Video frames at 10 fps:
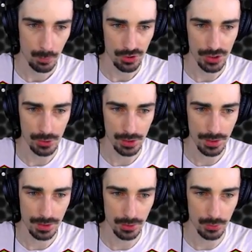We're still
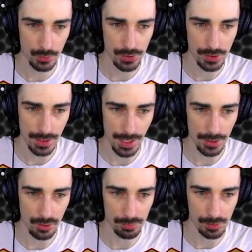gonna use the
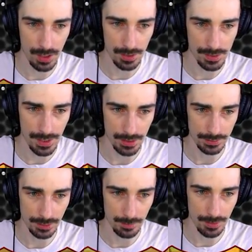angle blocks as a
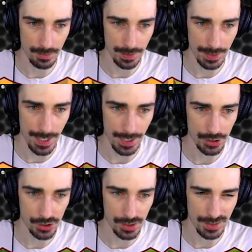little bit of a guide
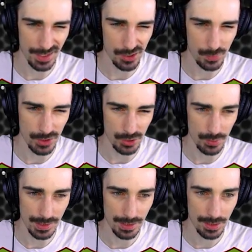just in case we do
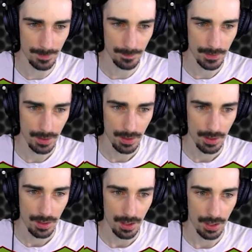need them.
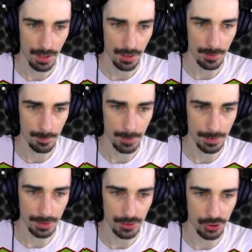But
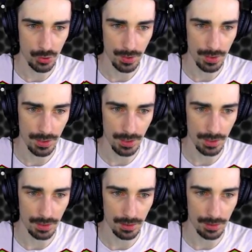I'm gonna do it
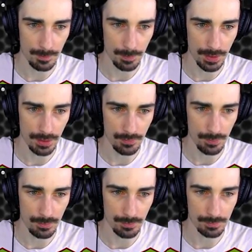in a bit of
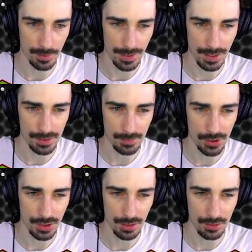a, I guess I'm
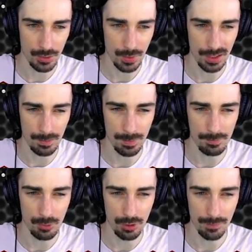just gonna do it in a bit
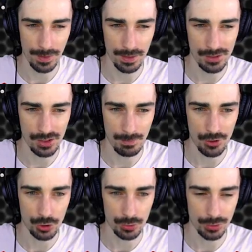more of a
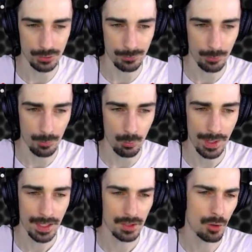symmetrical, uniform
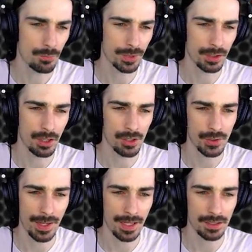way, and hopefully it'll
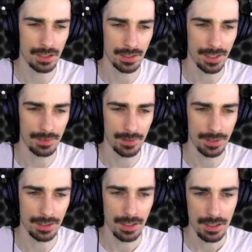also add to the kind of
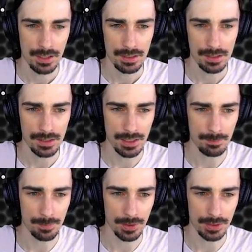like
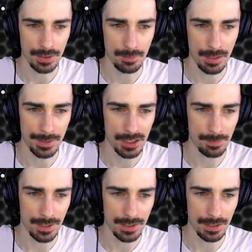steampunky, maybe
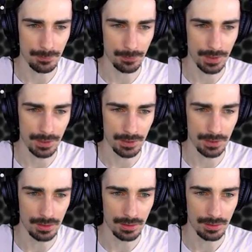spiky
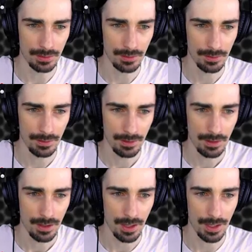feel.
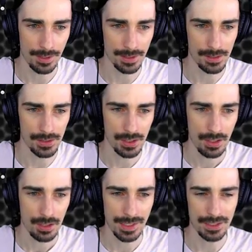Cause
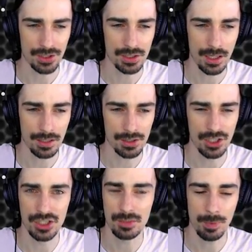like studs
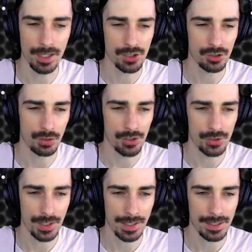and spikes are
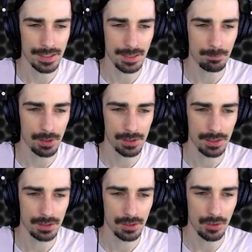also kind of
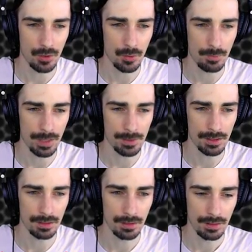steampunky, so
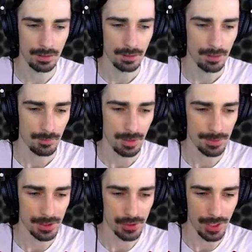maybe
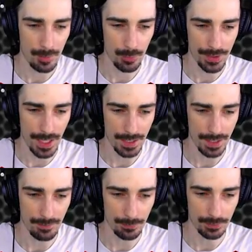this will help with that
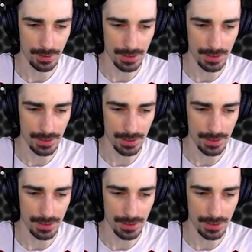kind of